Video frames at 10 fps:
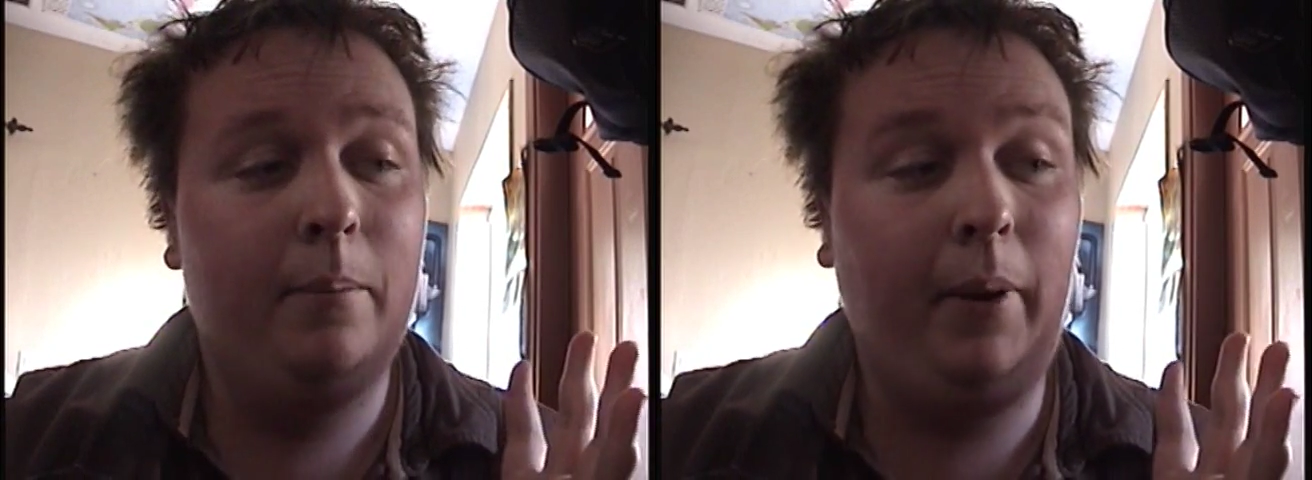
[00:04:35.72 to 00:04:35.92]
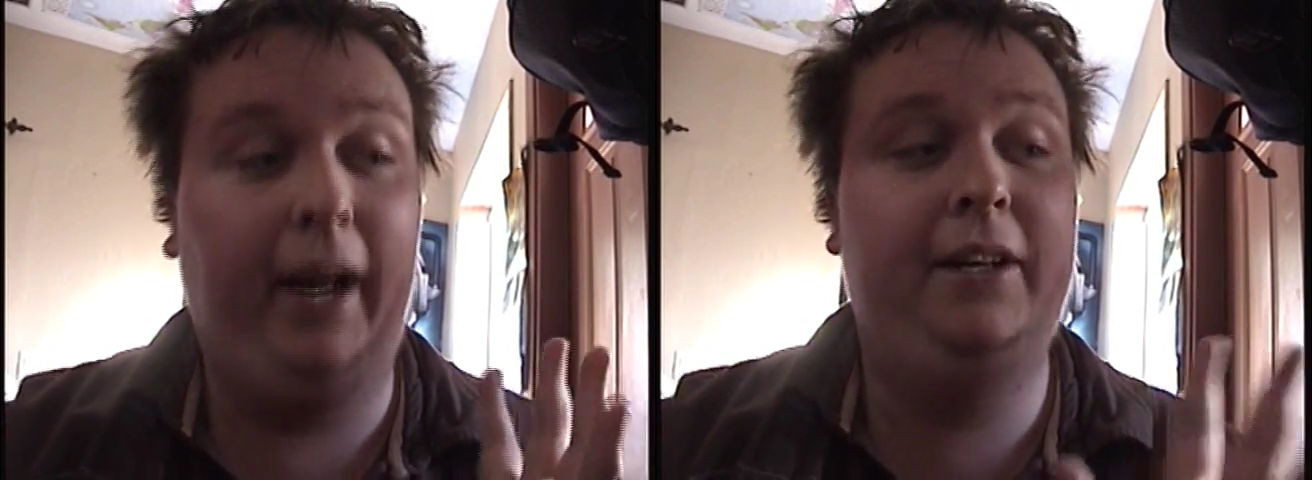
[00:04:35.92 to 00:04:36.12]

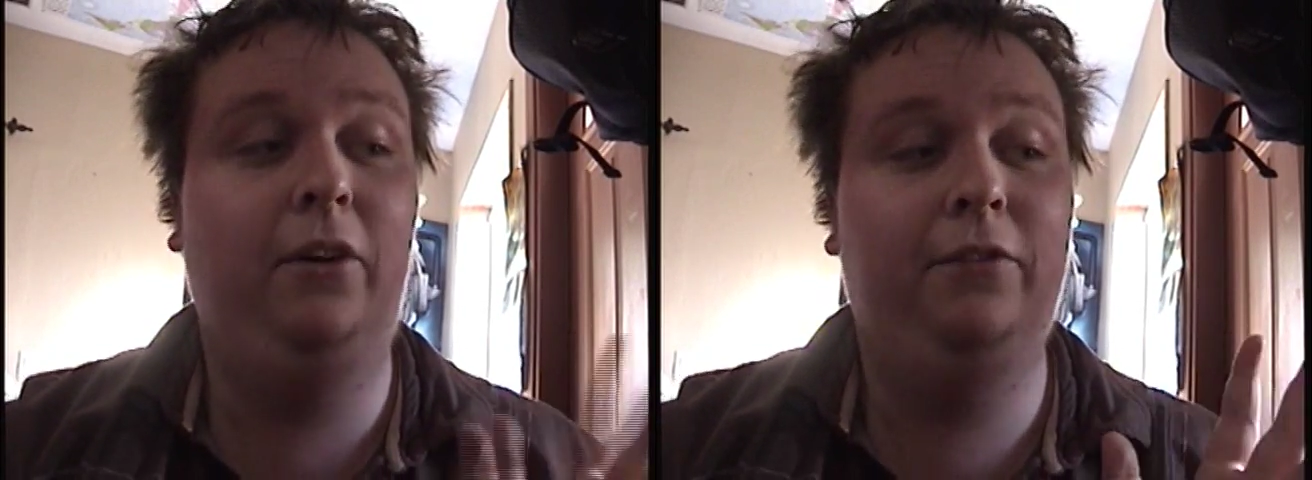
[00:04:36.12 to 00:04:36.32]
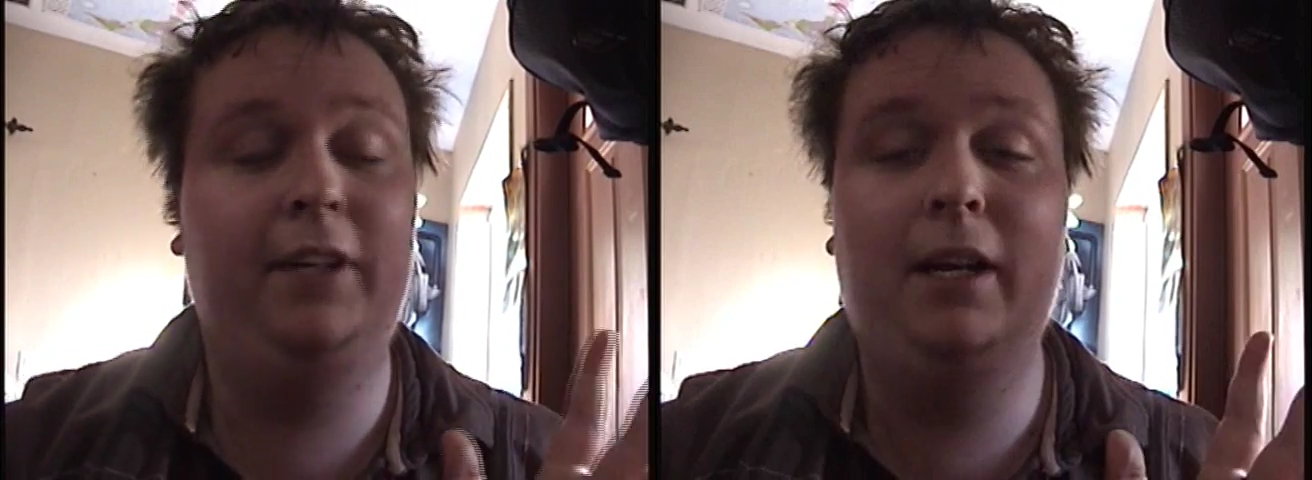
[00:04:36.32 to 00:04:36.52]
but I
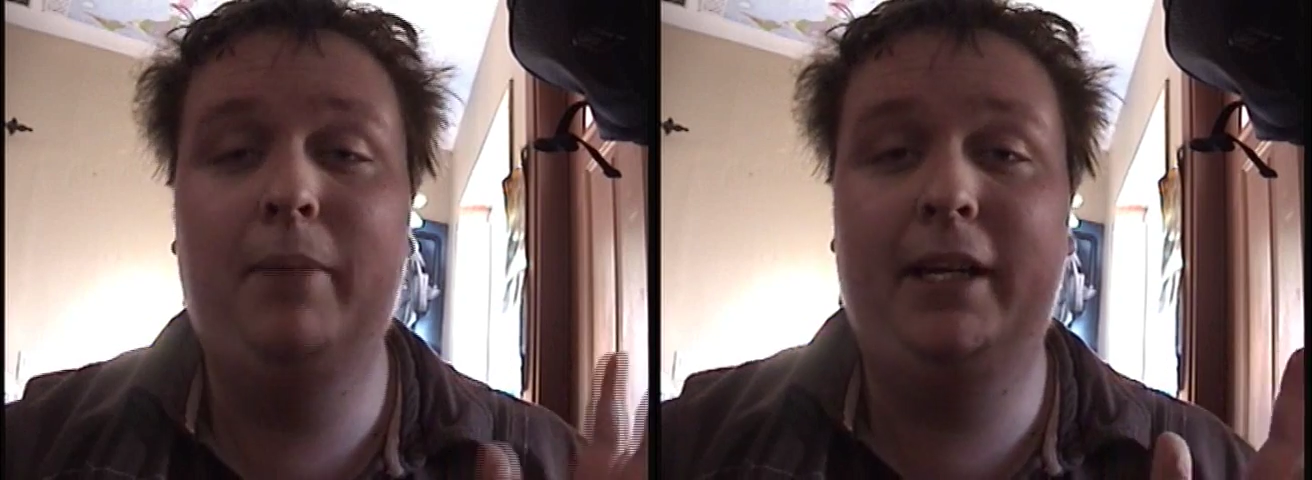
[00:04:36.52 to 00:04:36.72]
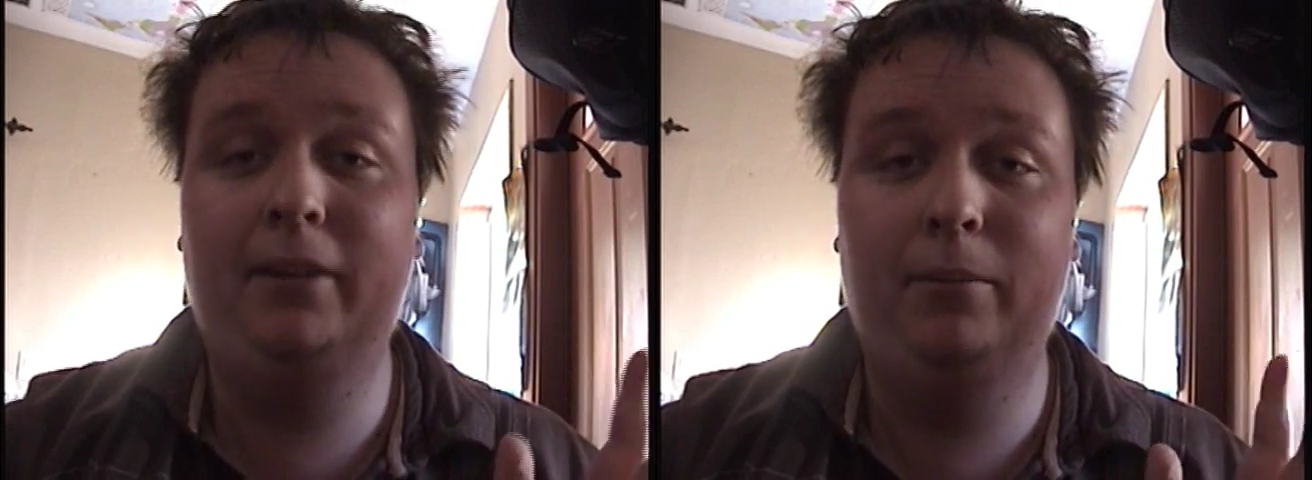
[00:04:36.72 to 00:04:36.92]
don't think it
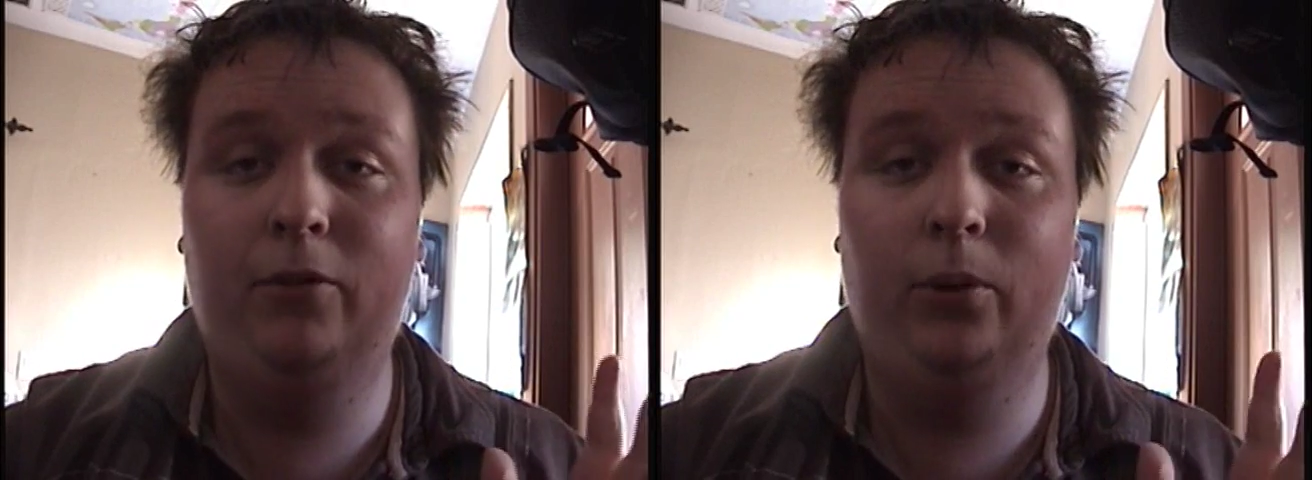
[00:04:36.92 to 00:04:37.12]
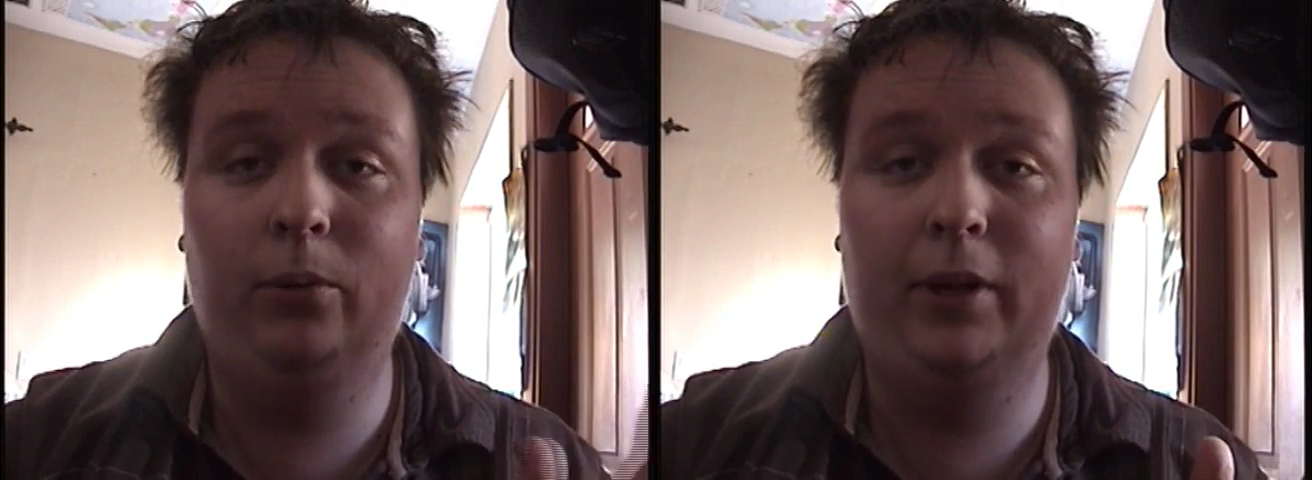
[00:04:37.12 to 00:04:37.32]
makes up
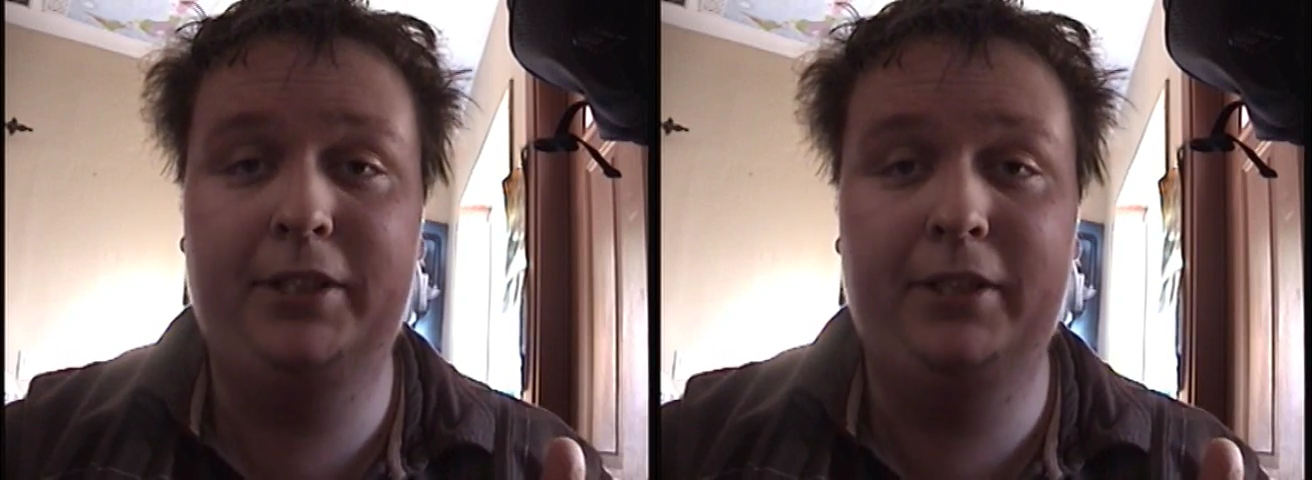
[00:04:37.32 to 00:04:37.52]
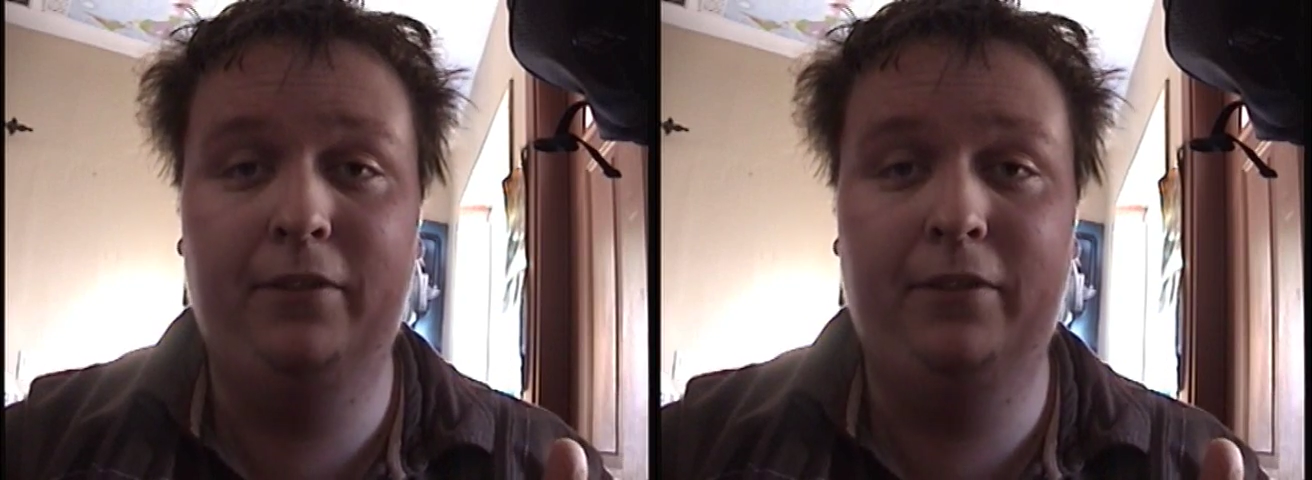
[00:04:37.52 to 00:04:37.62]
for the rest